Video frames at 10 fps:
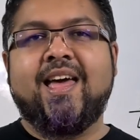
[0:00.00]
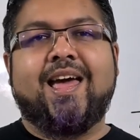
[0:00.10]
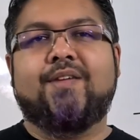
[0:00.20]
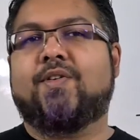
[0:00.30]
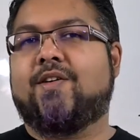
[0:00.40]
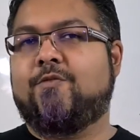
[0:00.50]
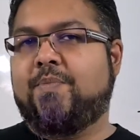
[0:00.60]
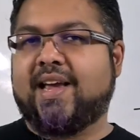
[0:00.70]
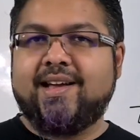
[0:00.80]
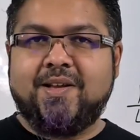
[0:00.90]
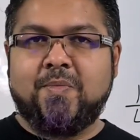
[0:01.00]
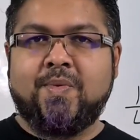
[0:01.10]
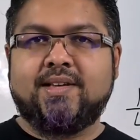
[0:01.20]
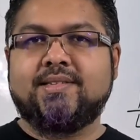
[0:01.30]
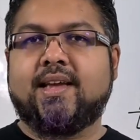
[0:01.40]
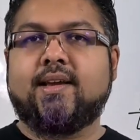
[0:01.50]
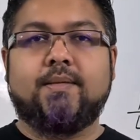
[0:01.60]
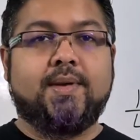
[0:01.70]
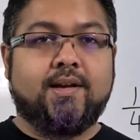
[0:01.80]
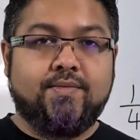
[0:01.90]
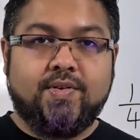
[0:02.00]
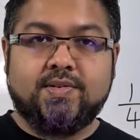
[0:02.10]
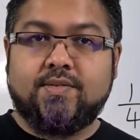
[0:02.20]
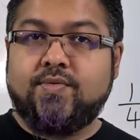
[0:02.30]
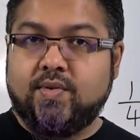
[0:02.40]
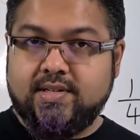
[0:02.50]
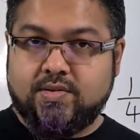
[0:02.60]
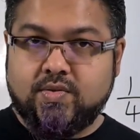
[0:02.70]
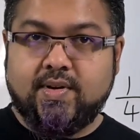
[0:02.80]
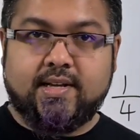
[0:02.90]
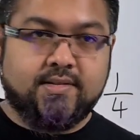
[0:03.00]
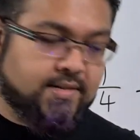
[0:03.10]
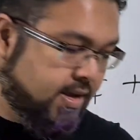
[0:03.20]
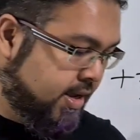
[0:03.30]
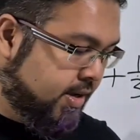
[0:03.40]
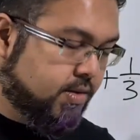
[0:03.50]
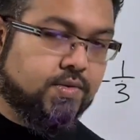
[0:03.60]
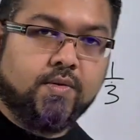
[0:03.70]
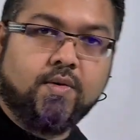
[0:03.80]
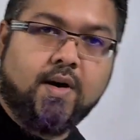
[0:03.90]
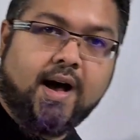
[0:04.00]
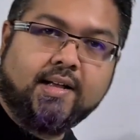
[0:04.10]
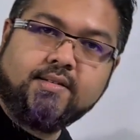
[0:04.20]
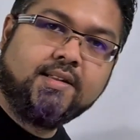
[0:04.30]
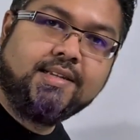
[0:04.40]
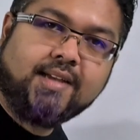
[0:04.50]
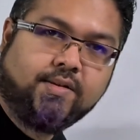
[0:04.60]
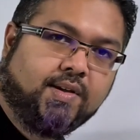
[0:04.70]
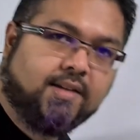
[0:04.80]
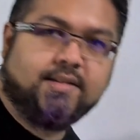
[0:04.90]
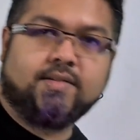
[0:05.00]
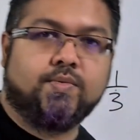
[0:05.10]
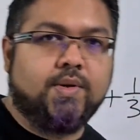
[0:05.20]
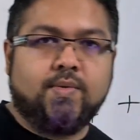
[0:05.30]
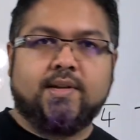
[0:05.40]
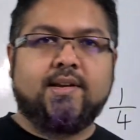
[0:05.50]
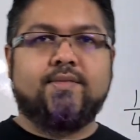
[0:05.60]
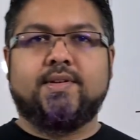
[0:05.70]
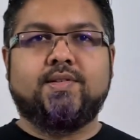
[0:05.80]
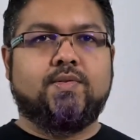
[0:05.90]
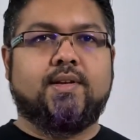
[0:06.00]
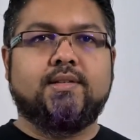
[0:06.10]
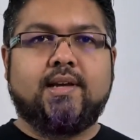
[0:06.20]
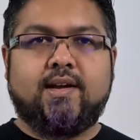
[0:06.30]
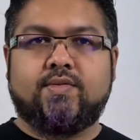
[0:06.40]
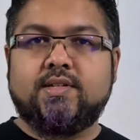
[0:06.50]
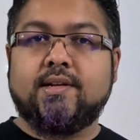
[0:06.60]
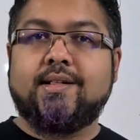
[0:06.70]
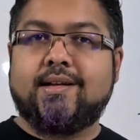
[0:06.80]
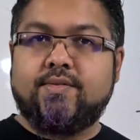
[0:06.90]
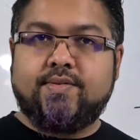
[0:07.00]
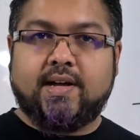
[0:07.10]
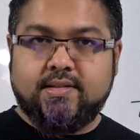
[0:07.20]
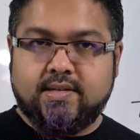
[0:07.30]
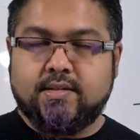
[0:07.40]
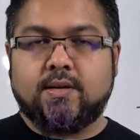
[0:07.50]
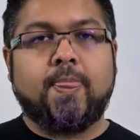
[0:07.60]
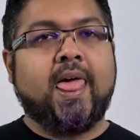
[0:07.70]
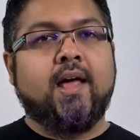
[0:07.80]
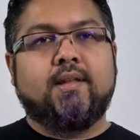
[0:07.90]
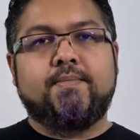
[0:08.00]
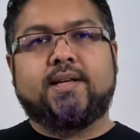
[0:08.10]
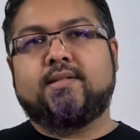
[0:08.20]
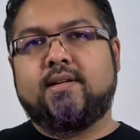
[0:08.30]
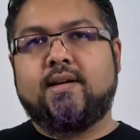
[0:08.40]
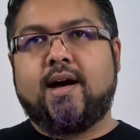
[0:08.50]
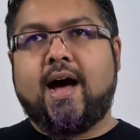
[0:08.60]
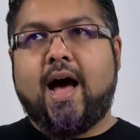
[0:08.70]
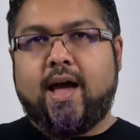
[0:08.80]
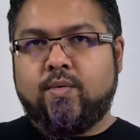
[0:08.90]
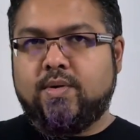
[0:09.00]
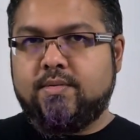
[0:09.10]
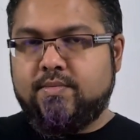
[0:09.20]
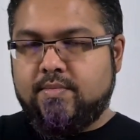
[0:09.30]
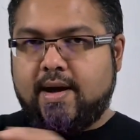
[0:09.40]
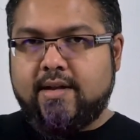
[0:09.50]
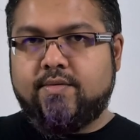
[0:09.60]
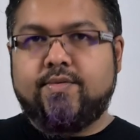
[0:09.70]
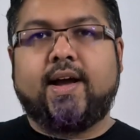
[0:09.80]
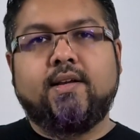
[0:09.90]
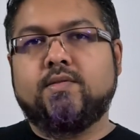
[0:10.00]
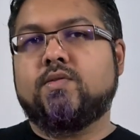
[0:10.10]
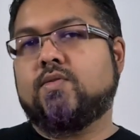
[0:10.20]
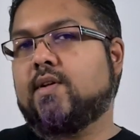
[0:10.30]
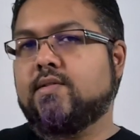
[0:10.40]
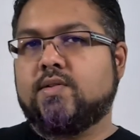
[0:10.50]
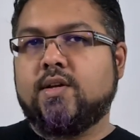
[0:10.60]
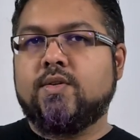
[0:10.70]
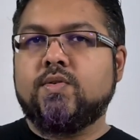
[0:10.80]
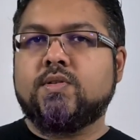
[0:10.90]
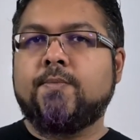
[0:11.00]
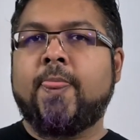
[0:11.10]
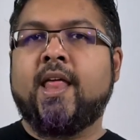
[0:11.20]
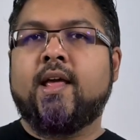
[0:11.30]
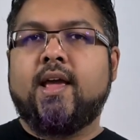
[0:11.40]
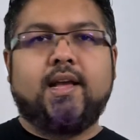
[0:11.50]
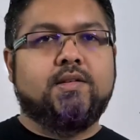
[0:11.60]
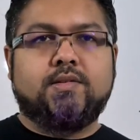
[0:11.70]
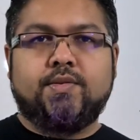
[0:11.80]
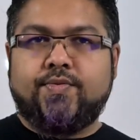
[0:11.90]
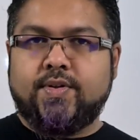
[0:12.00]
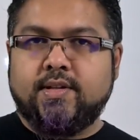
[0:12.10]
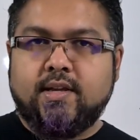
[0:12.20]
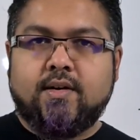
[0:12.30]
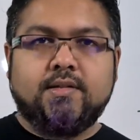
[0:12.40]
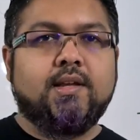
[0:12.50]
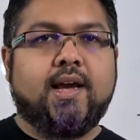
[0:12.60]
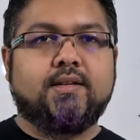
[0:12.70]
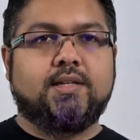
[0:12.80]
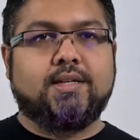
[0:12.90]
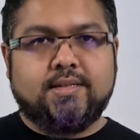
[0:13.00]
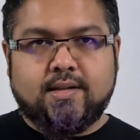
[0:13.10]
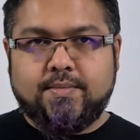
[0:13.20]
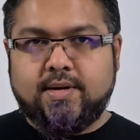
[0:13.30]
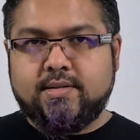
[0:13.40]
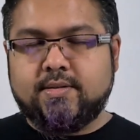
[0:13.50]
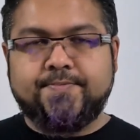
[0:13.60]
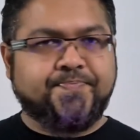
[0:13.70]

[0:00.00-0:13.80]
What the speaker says: If you have bigger numbers, it could be confusing for the students. So at Elite Educators, we want to give the students every single advantage. The method I will advise students to use is fully on the essay syllabus.